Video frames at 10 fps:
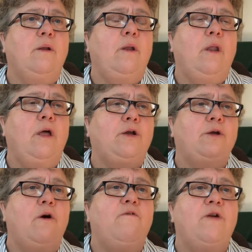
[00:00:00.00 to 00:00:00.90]
looked
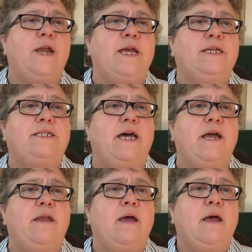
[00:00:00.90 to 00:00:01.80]
over and he
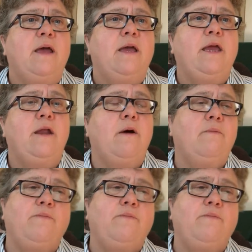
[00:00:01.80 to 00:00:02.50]
said, you know,